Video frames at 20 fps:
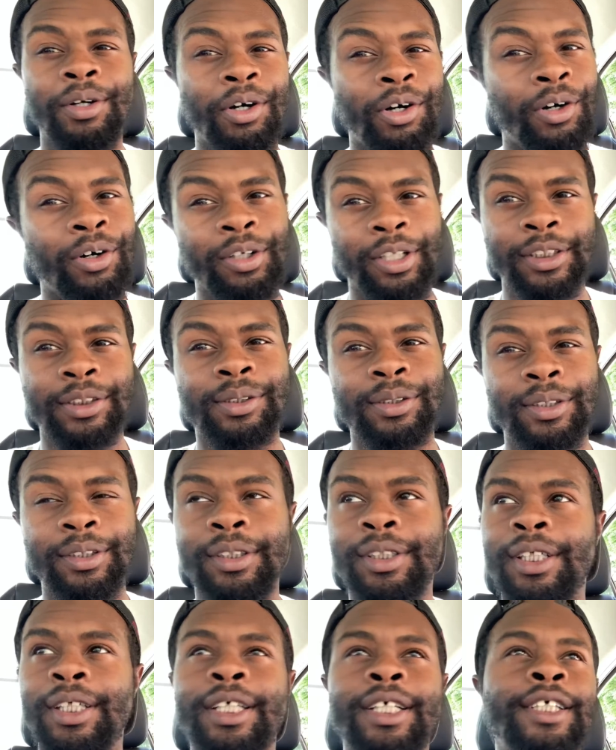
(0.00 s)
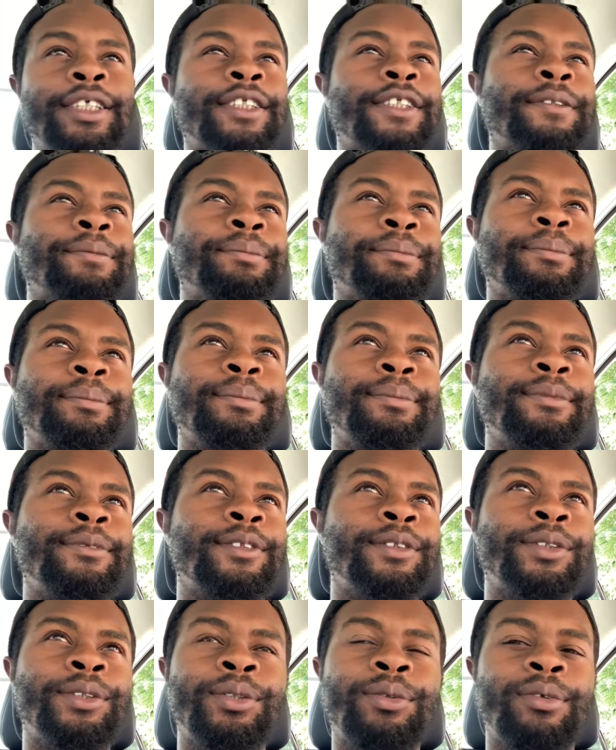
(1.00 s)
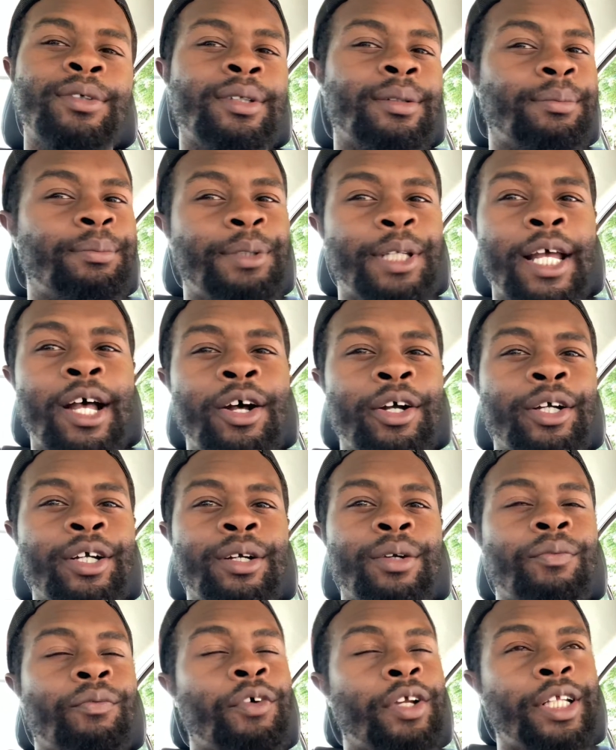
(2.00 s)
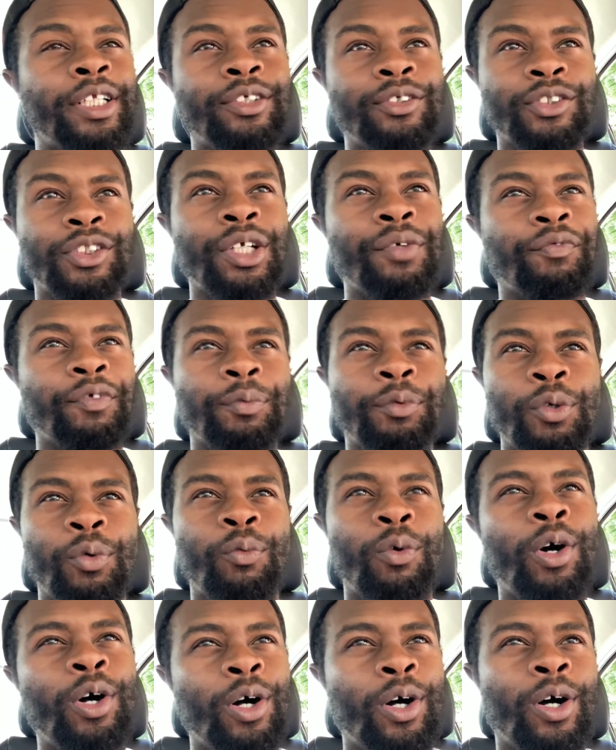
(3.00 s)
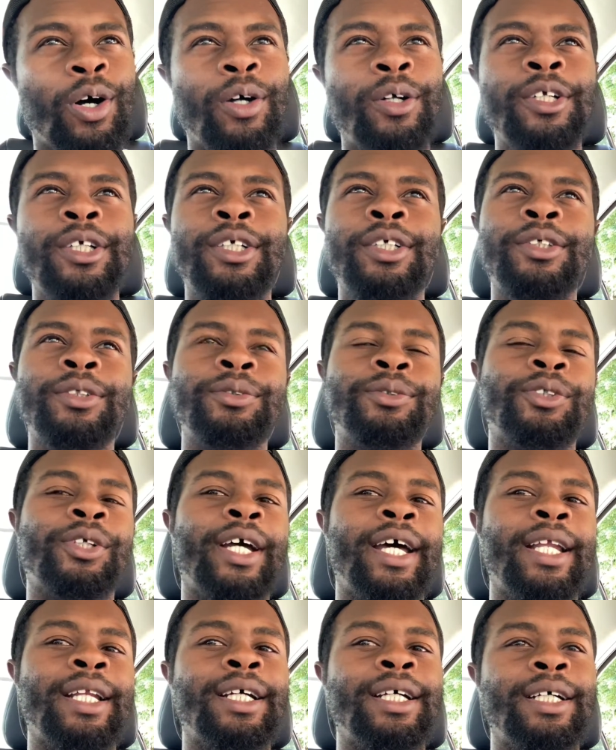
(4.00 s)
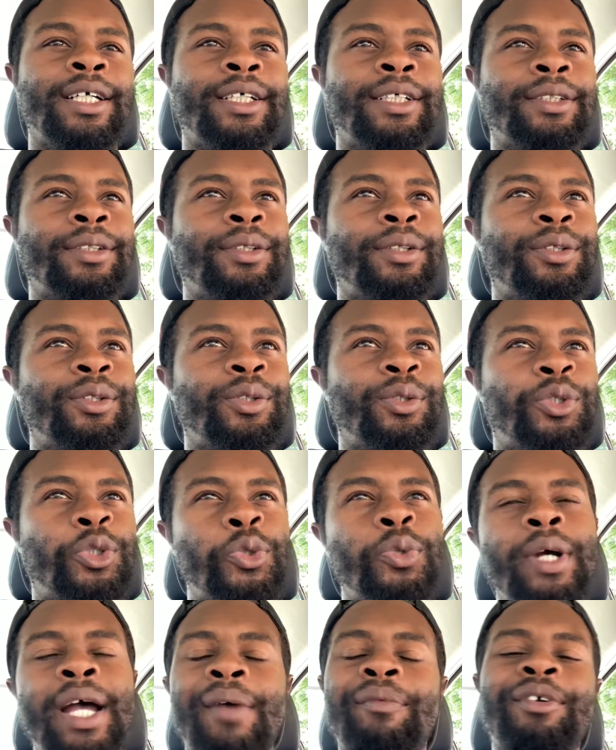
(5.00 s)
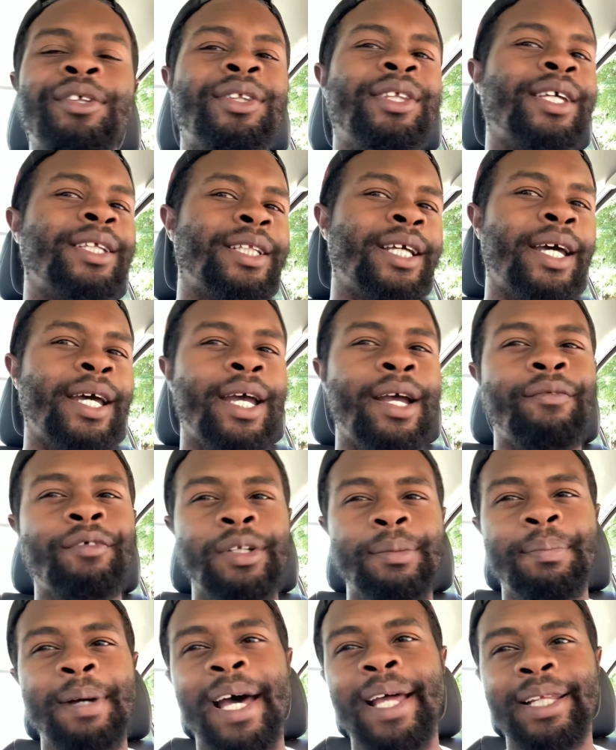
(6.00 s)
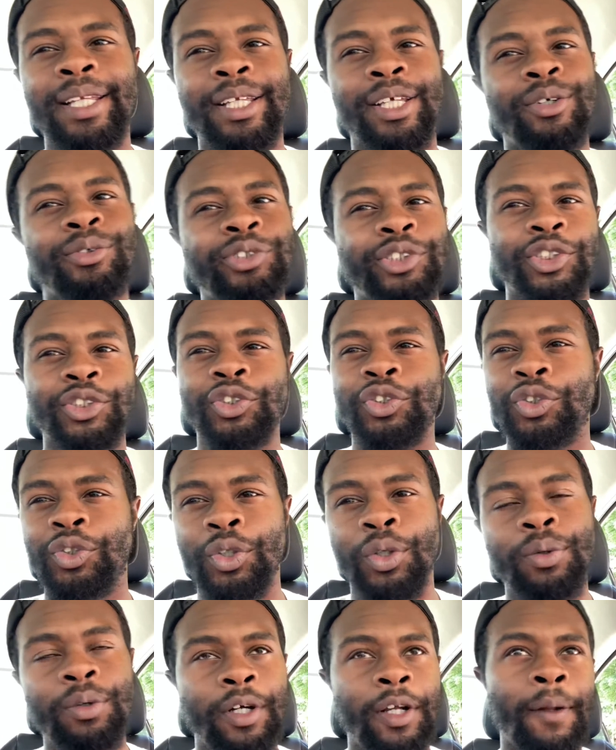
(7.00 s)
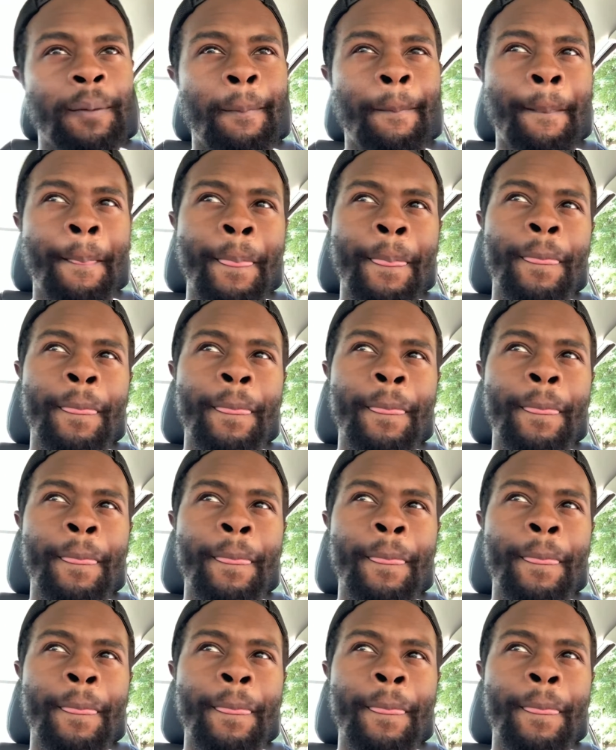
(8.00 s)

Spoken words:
Honestly, because you want to be out here running yourself up the wall trying to do everything that everybody else is doing.